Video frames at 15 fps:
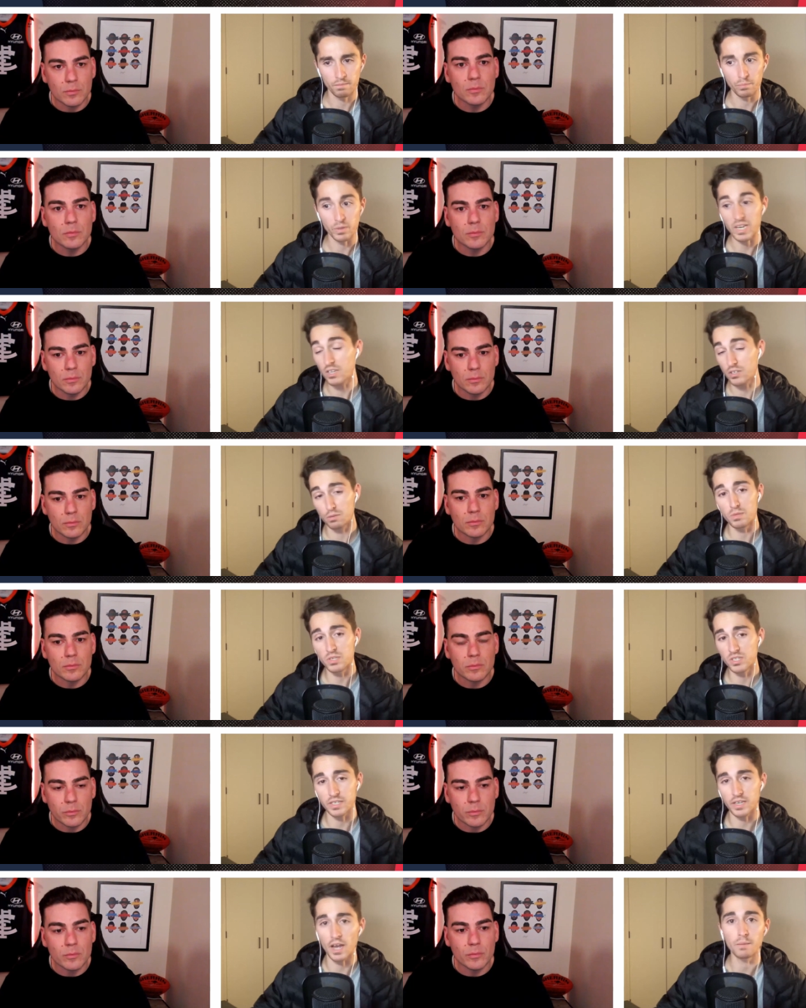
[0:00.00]
Speaker 1: but he hasn't
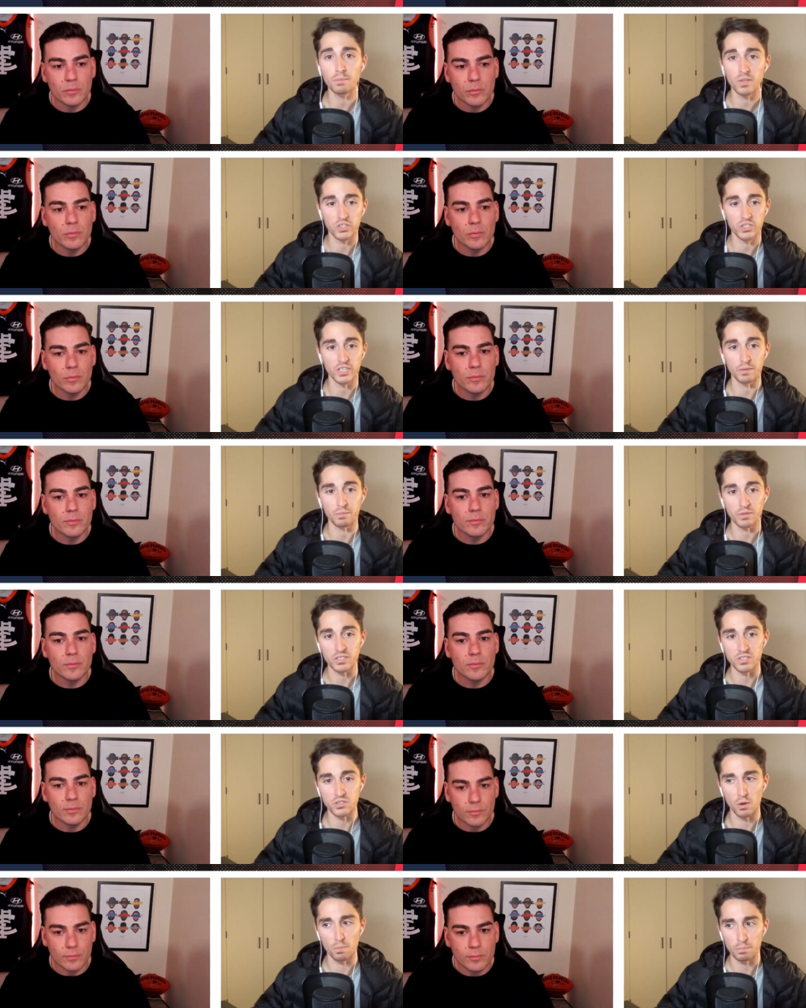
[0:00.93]
missed a game this year, but
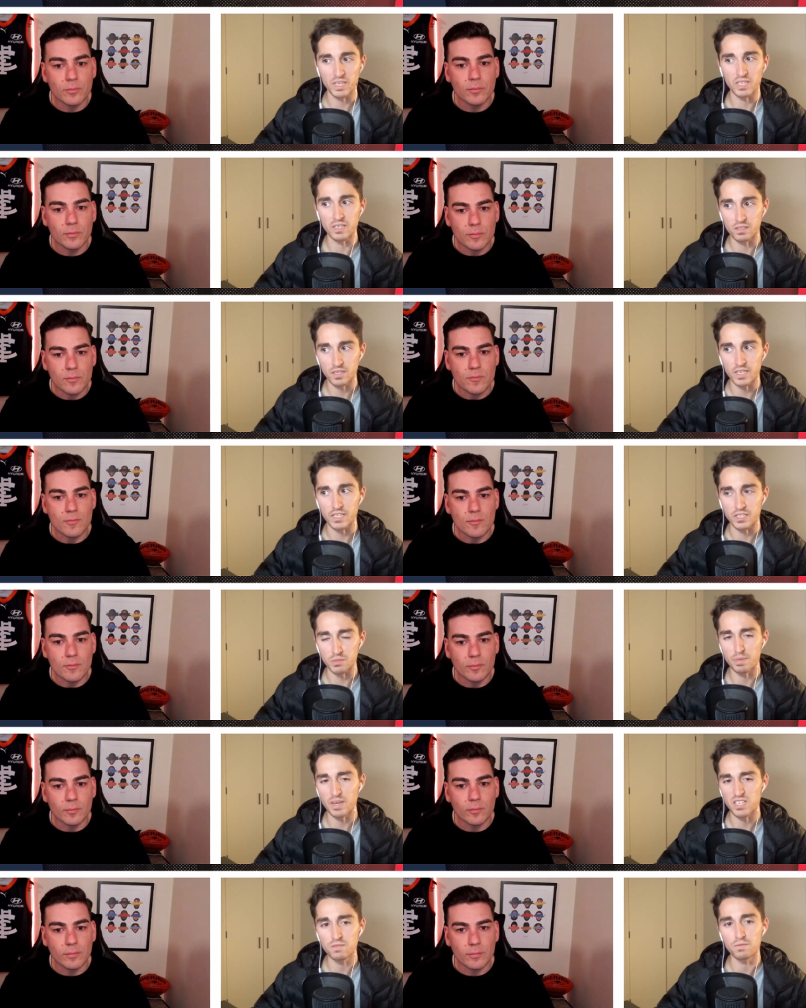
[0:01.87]
he's not been in his
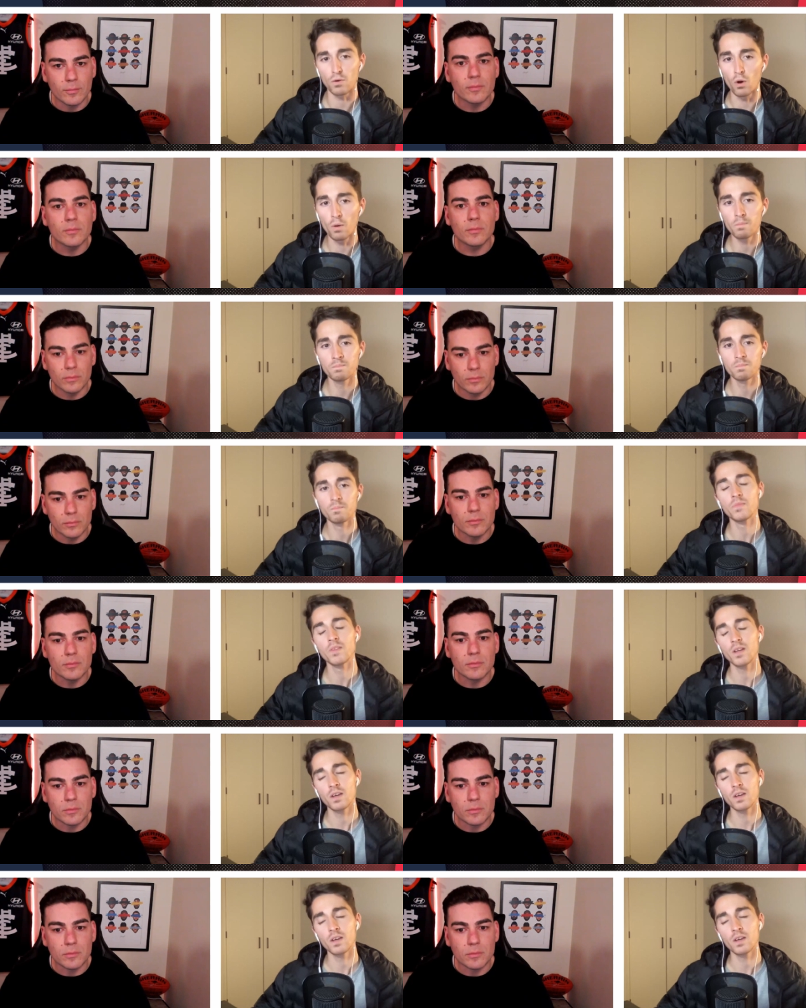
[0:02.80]
best form.